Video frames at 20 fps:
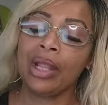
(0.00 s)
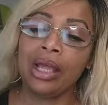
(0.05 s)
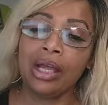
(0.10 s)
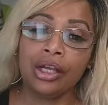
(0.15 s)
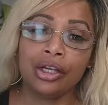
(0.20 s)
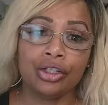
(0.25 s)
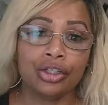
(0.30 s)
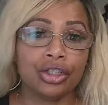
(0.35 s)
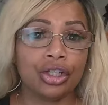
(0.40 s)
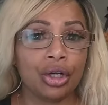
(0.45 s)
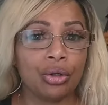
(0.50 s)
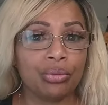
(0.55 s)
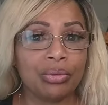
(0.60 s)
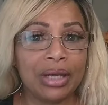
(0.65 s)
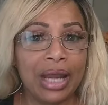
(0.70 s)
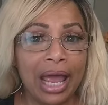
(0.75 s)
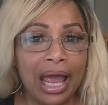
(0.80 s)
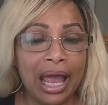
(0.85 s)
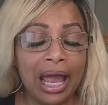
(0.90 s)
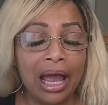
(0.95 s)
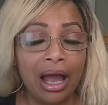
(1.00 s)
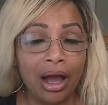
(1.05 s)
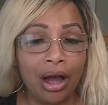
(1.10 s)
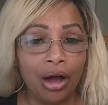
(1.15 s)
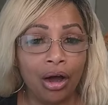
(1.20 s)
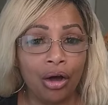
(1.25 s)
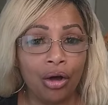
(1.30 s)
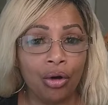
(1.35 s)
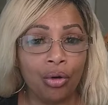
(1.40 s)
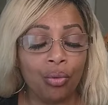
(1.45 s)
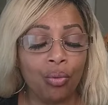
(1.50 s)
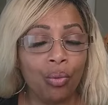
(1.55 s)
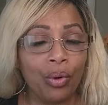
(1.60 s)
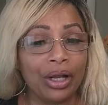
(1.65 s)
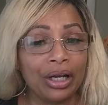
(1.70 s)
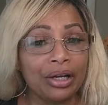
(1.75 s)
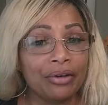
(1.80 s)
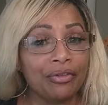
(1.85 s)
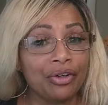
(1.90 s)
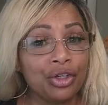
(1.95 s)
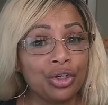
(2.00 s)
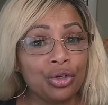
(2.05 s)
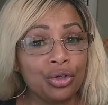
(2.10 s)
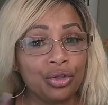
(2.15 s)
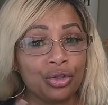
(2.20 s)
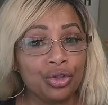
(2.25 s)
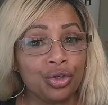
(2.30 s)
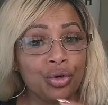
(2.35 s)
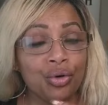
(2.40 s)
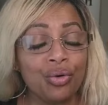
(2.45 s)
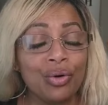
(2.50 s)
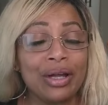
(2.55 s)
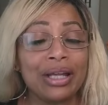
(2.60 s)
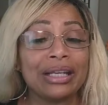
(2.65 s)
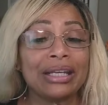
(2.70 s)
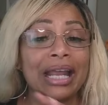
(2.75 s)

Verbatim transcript: so now whatever you're doing,